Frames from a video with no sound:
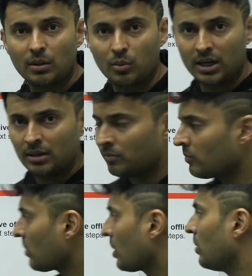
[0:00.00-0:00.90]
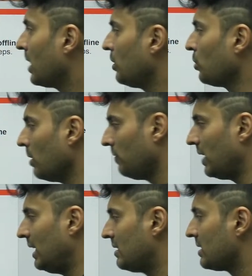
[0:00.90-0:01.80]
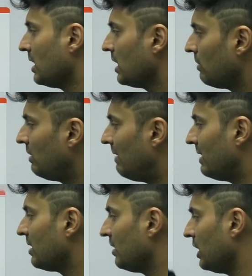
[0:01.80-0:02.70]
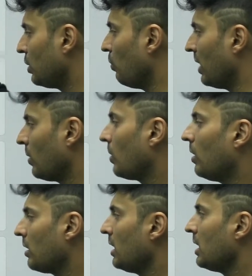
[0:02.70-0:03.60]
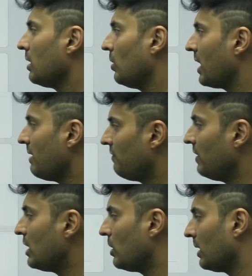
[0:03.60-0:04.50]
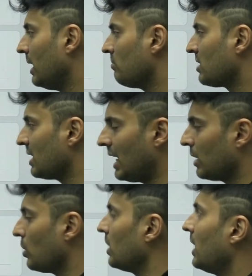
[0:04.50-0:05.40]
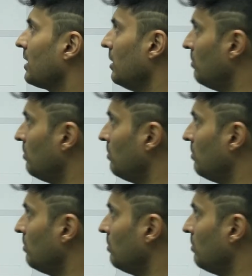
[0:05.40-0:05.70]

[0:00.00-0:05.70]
the word. Okay, to your friends, 11:30 to 1 o'clock. Okay, fill your names and contact